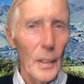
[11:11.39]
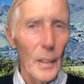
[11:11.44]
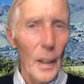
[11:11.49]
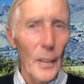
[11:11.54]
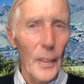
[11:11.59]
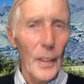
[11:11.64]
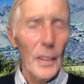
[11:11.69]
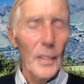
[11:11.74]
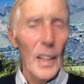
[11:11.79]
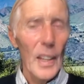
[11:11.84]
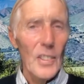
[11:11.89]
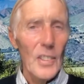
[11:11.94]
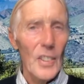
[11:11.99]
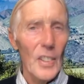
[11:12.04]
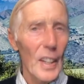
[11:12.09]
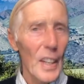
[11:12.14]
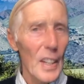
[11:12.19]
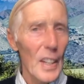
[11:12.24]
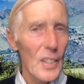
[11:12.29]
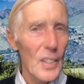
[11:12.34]
I think that's the
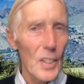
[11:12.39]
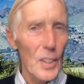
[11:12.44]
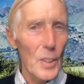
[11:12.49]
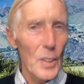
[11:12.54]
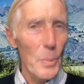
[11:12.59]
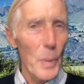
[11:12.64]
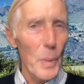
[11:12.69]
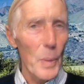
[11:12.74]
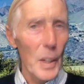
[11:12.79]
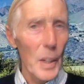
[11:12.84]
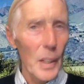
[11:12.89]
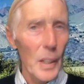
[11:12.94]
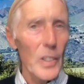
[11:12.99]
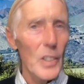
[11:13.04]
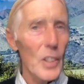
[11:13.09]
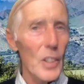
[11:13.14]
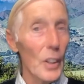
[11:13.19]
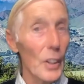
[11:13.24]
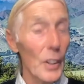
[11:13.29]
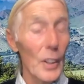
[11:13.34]
lessons many of us are
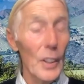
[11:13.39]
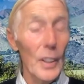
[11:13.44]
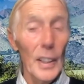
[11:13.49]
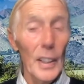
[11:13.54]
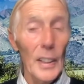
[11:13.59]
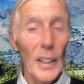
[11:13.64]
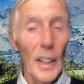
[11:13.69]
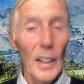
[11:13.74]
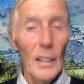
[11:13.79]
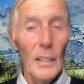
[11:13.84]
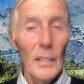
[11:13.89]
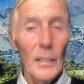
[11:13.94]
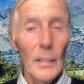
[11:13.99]
learning now.